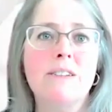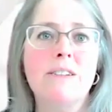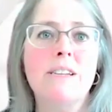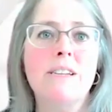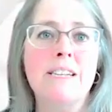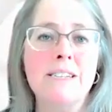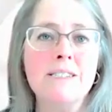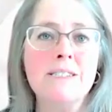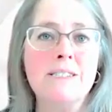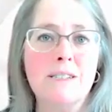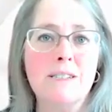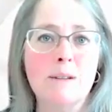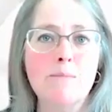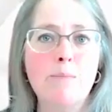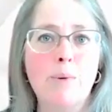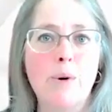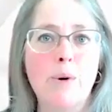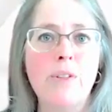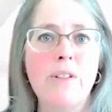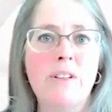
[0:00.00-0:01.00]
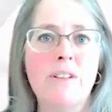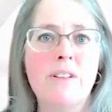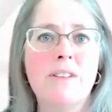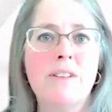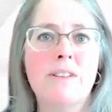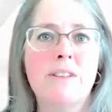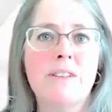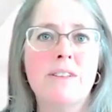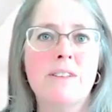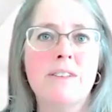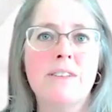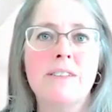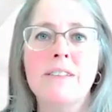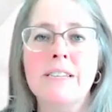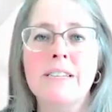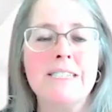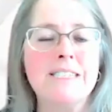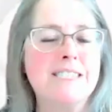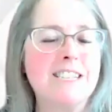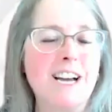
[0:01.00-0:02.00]
It is simple
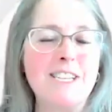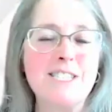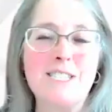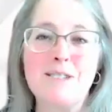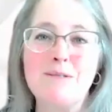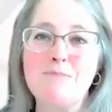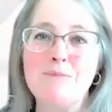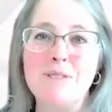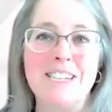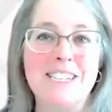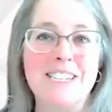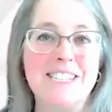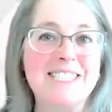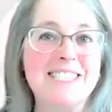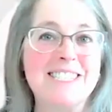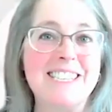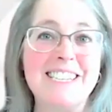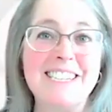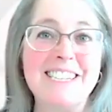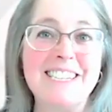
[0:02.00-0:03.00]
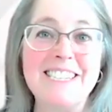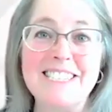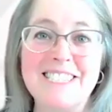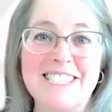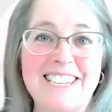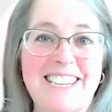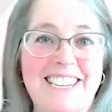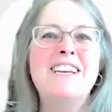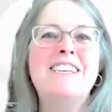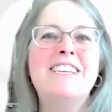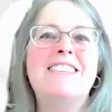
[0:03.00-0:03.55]
it doesn't mean it's easy.